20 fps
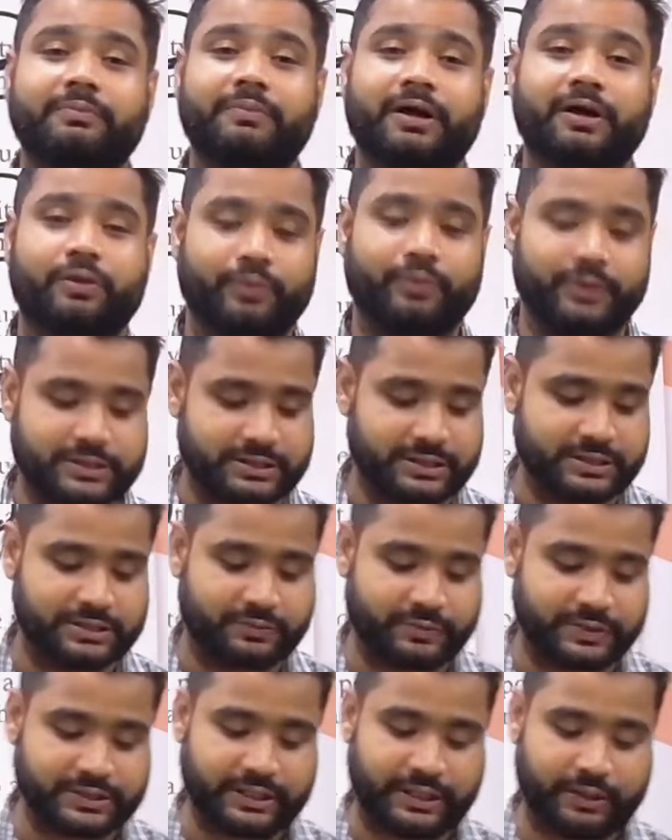questions
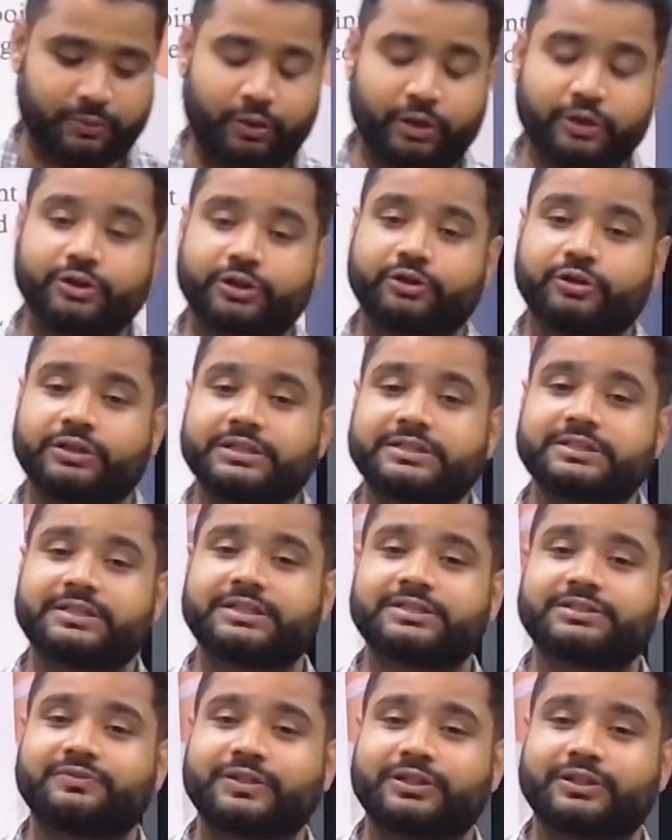which I wanted to
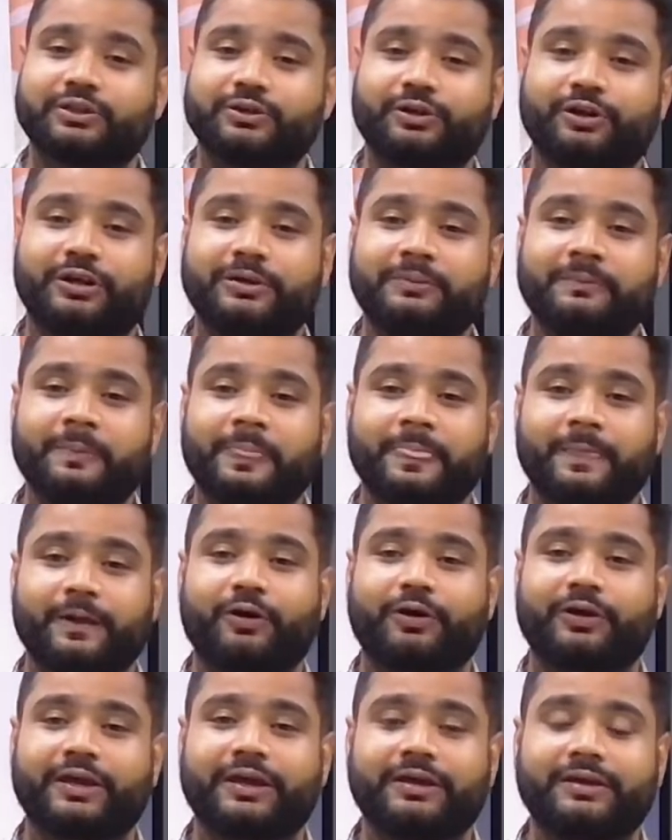discuss with you all.
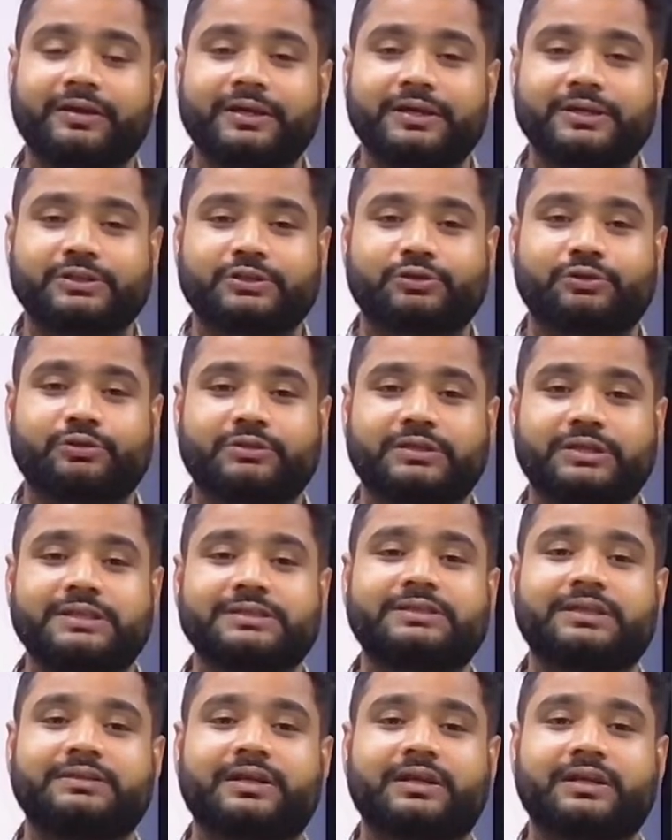Okay, so these
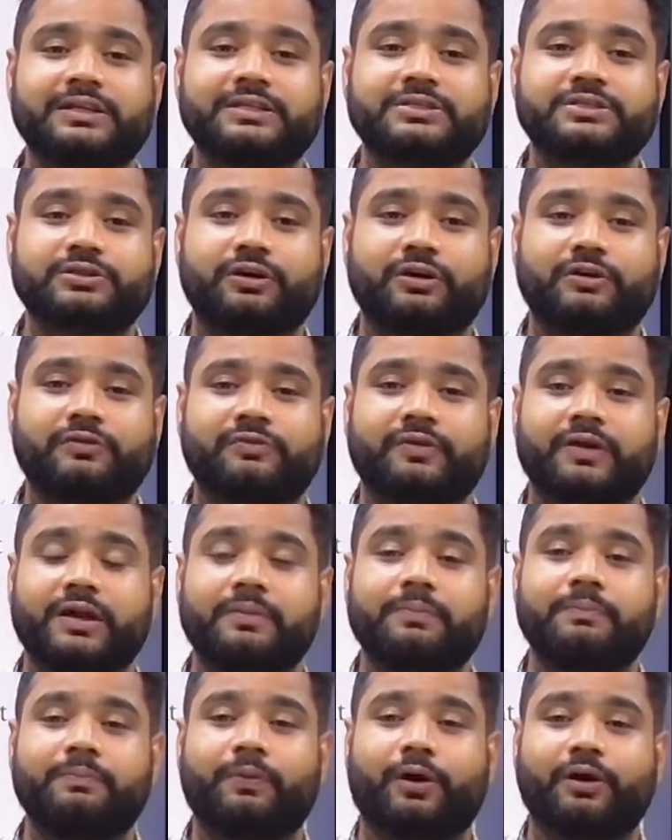are the list of
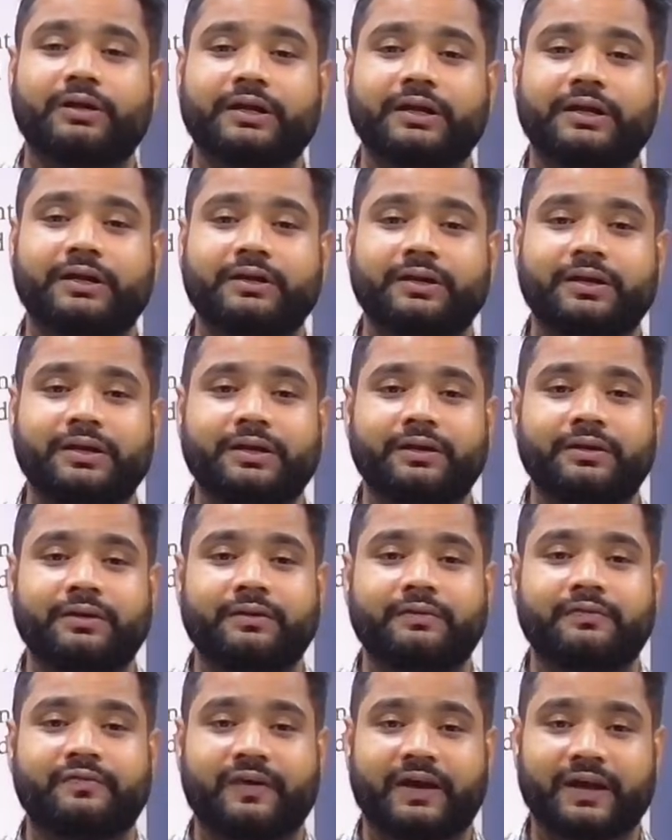important
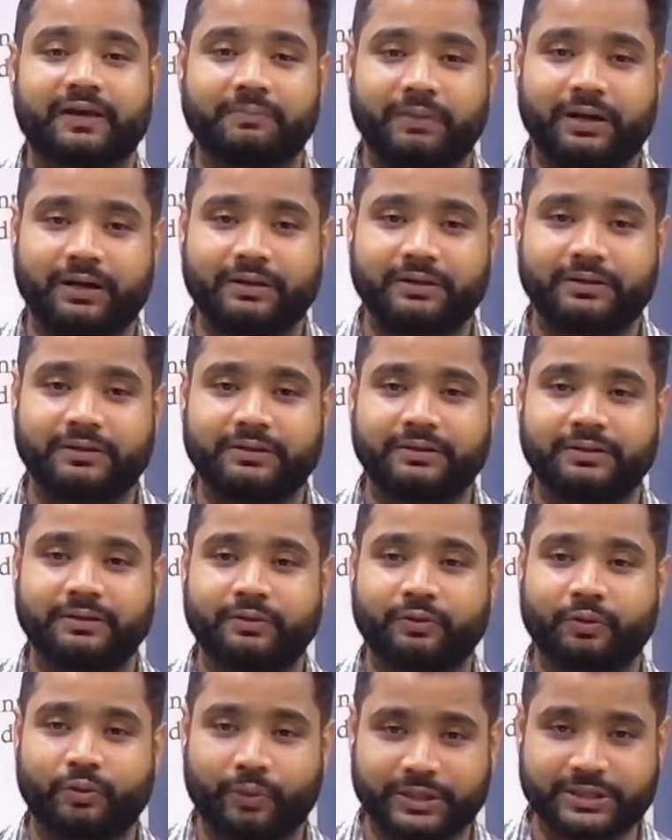5-mark
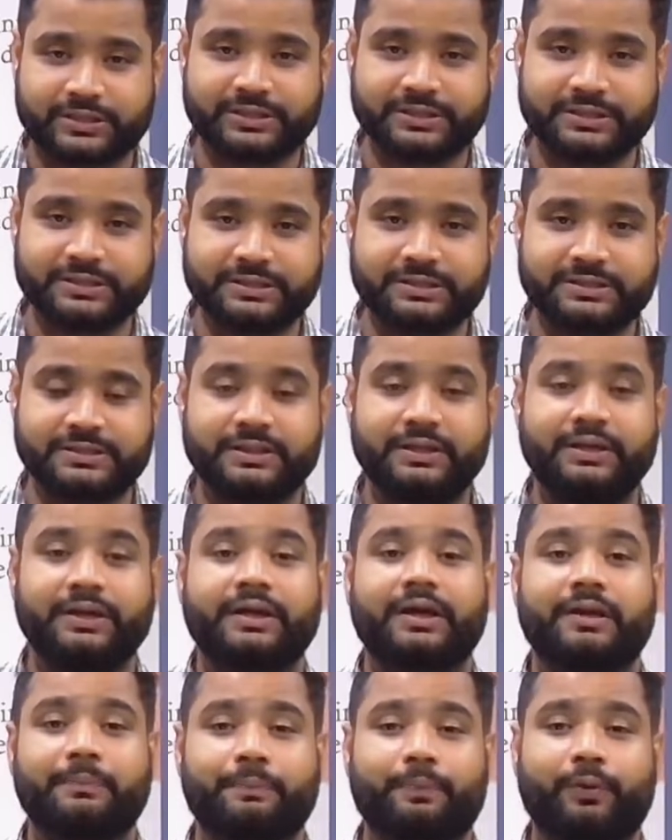questions,
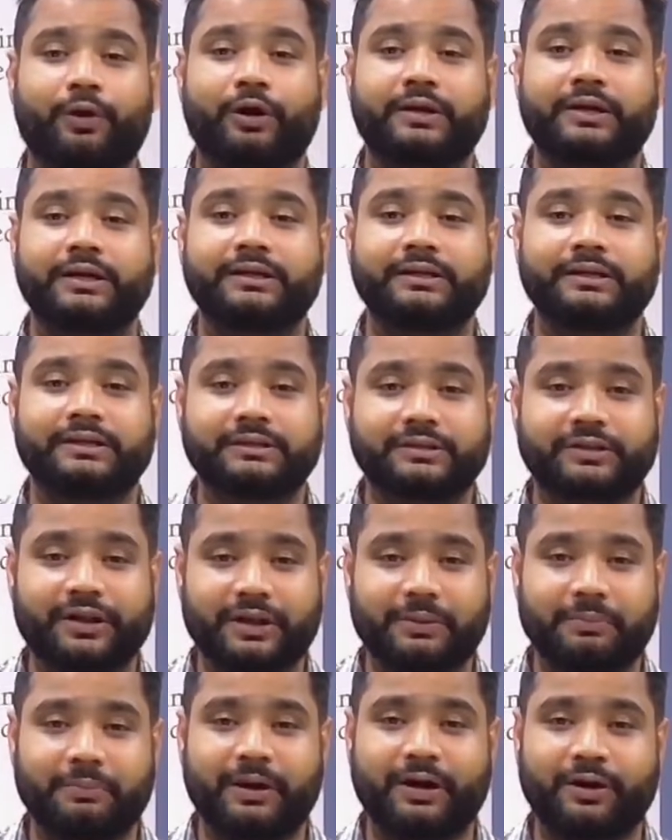important
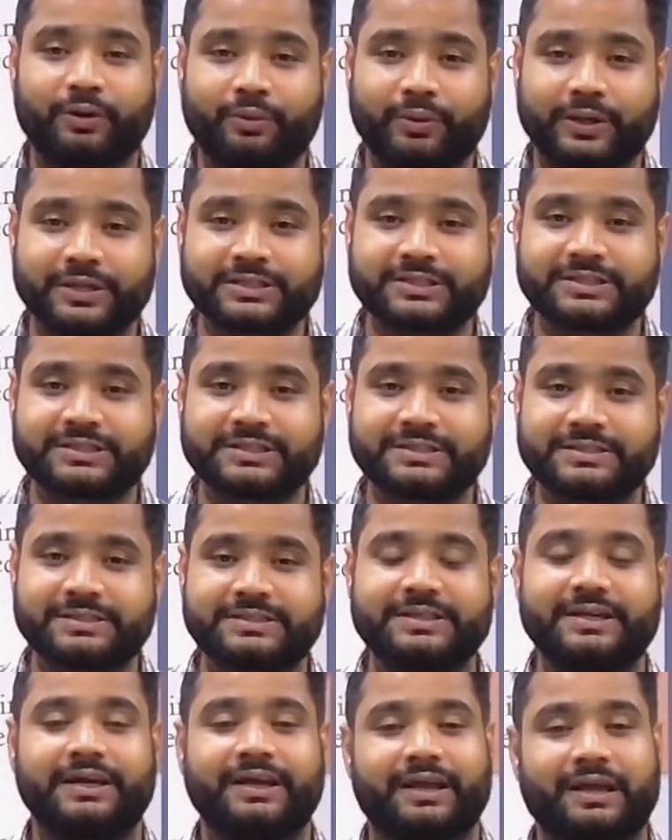3-mark questions,
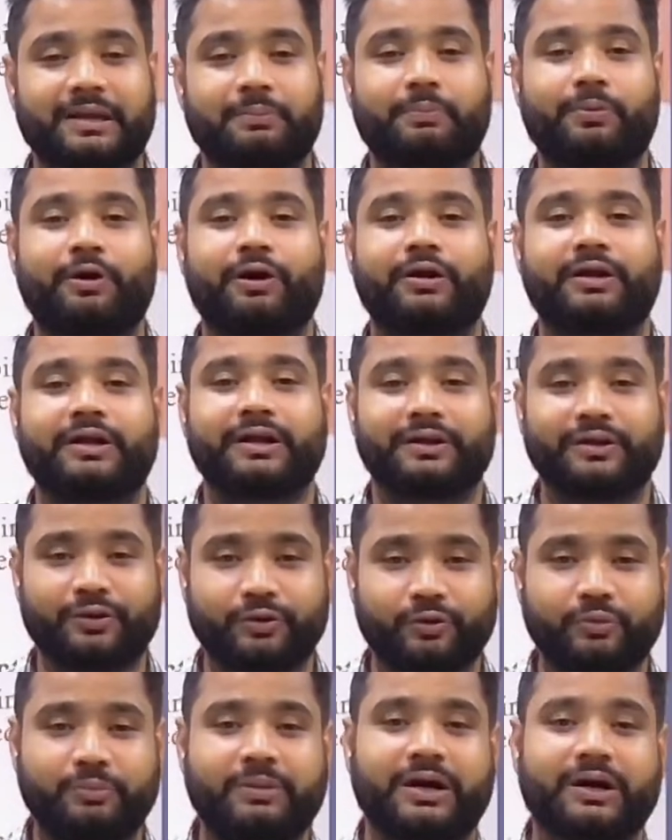important
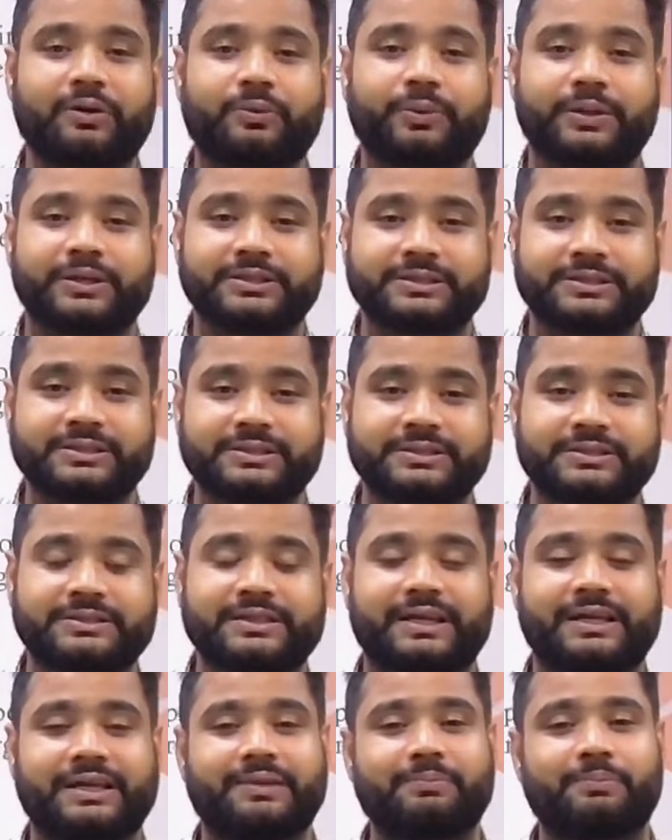2-mark questions,
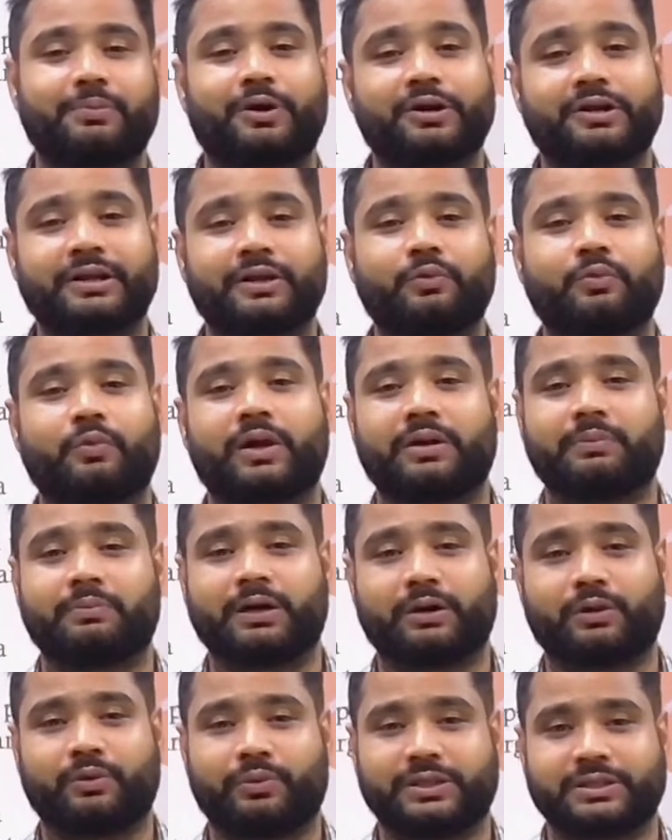and important
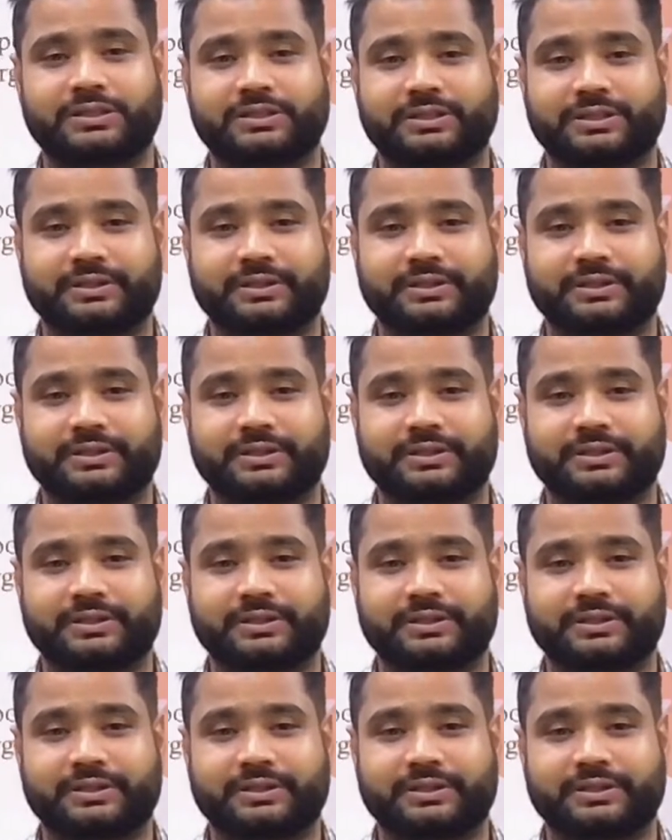1-mark question.